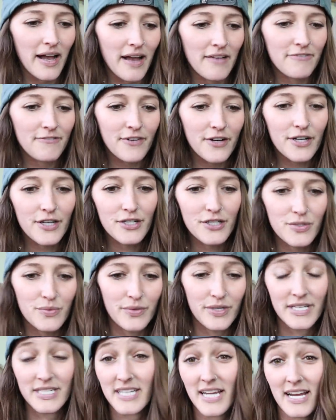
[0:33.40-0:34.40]
I first
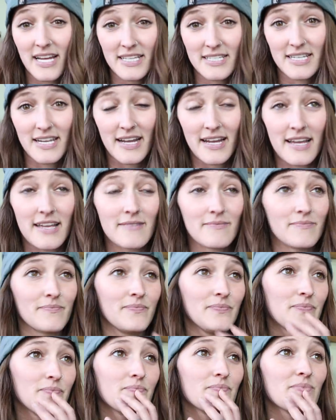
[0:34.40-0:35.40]
want to take a second
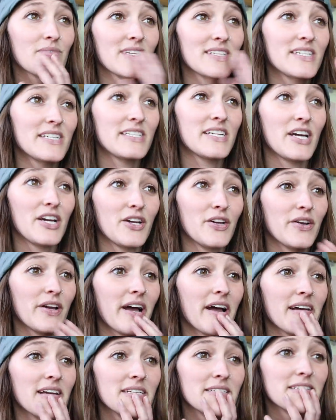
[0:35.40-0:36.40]
to tell you
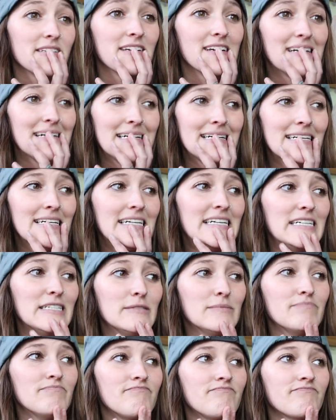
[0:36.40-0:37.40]
guys,
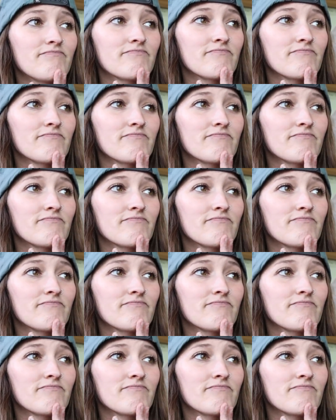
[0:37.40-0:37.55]
um,